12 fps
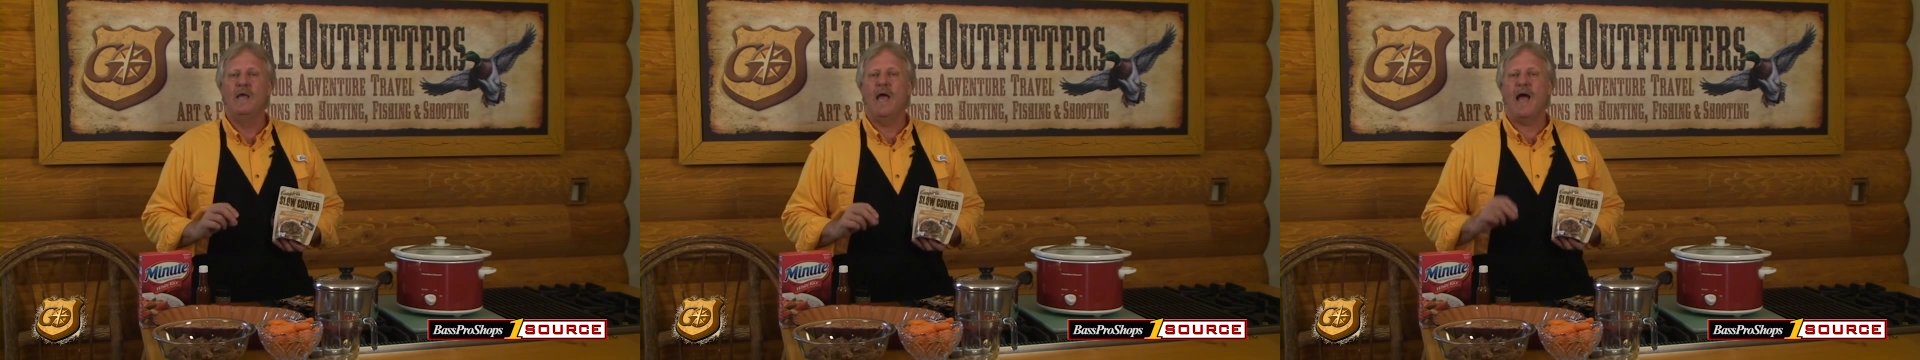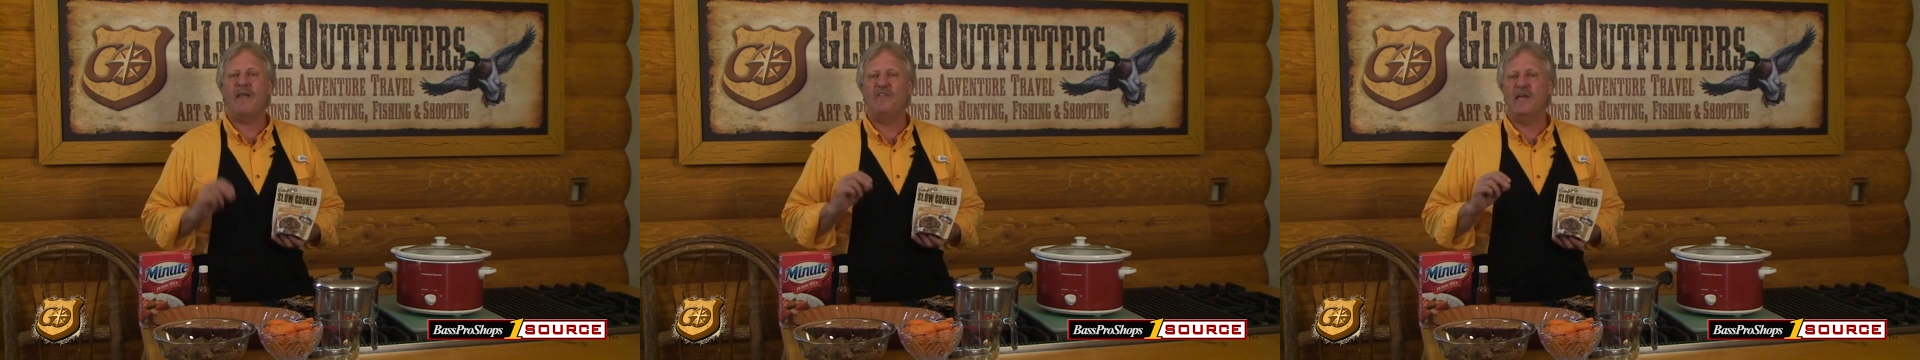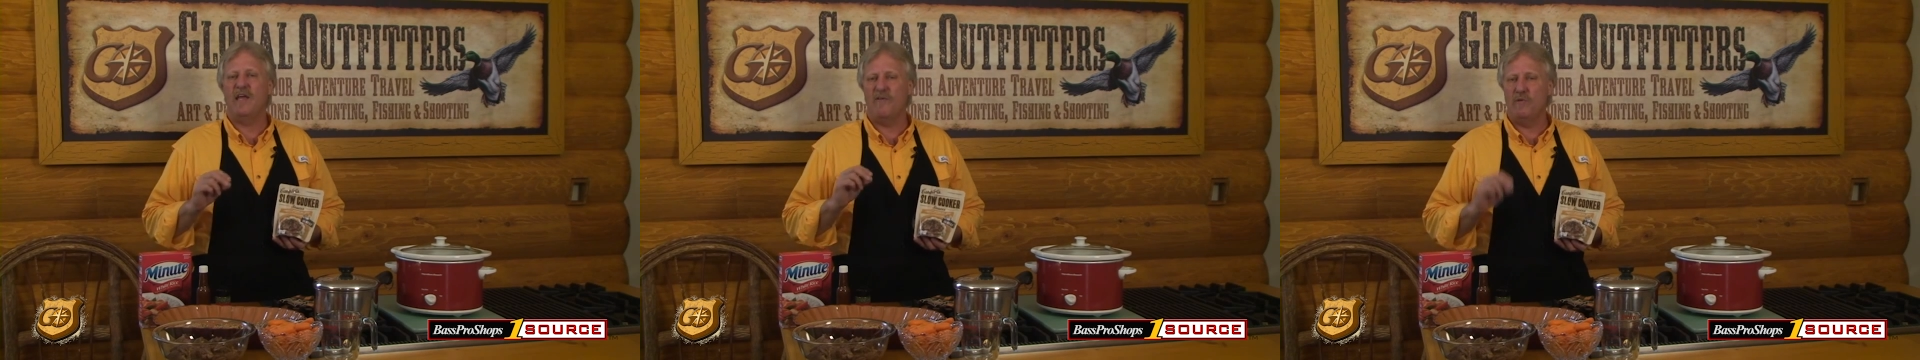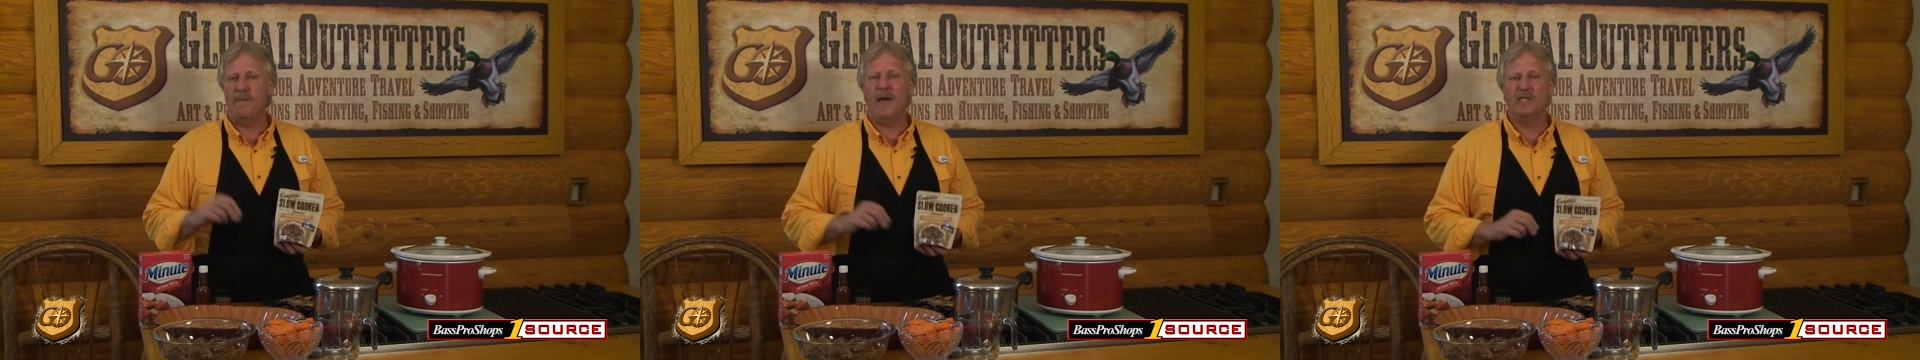and I think
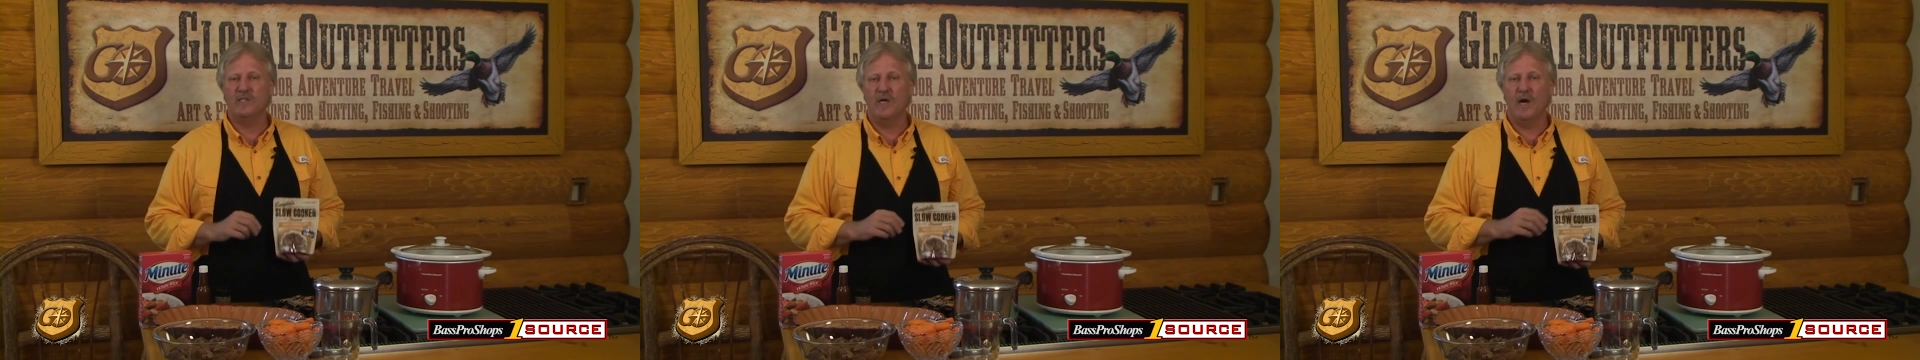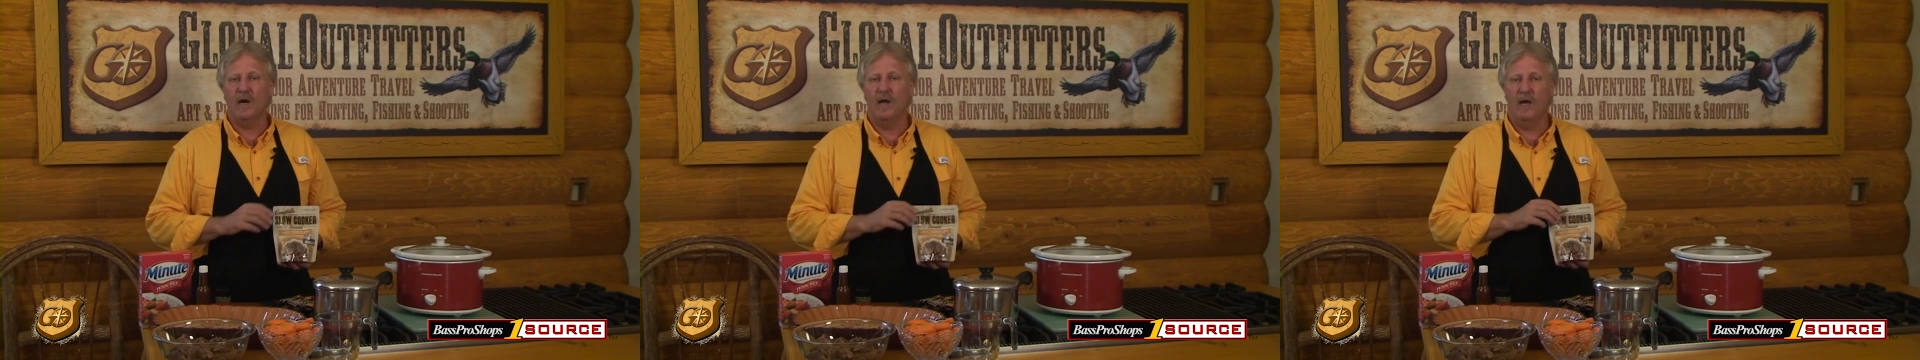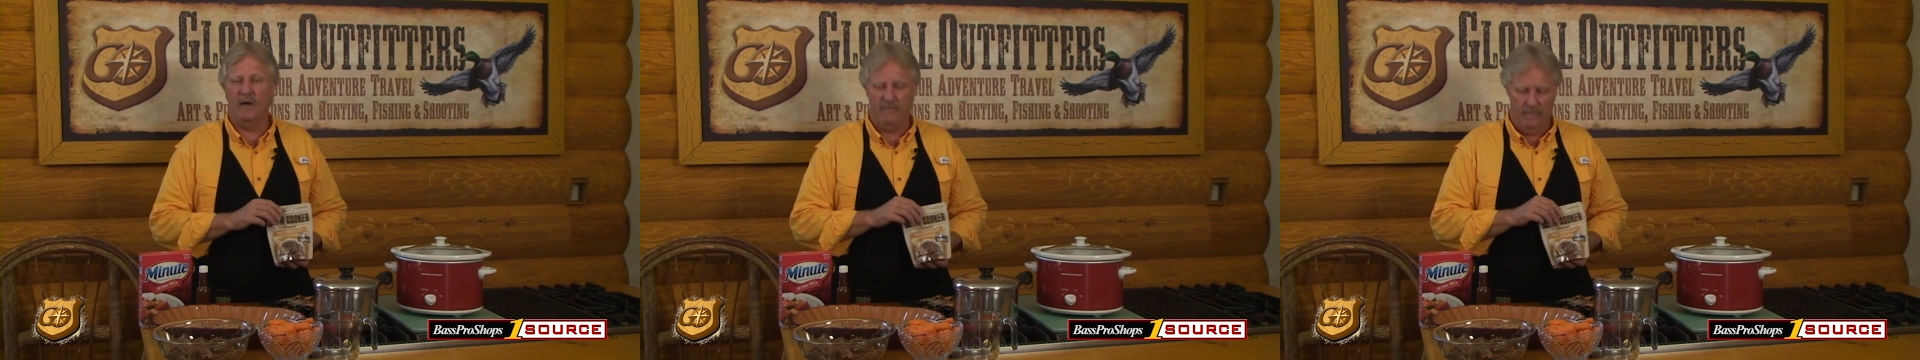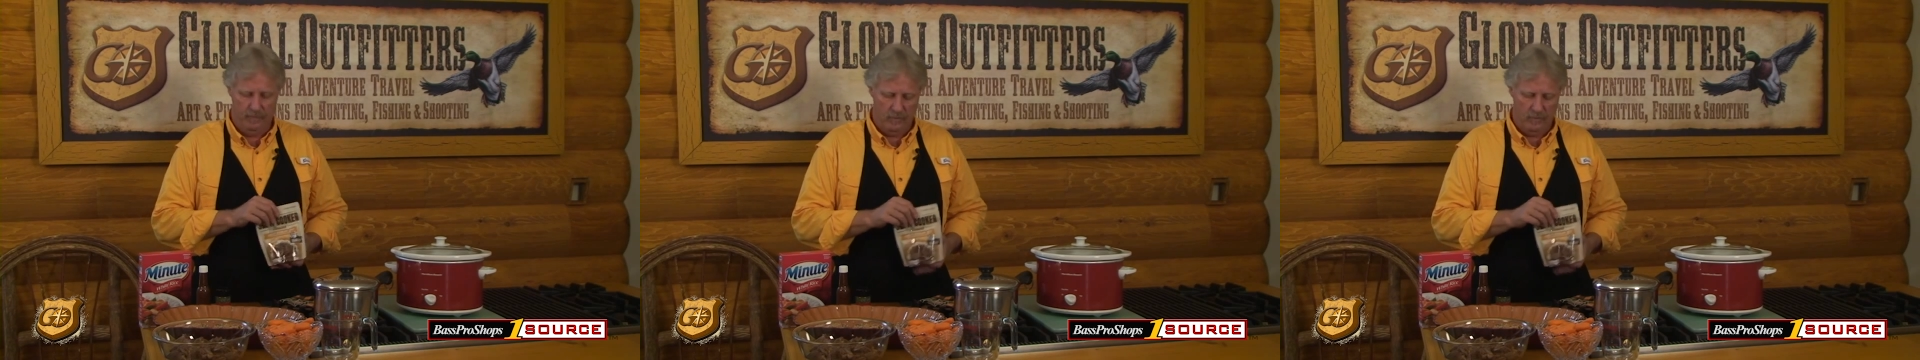everybody's going to love.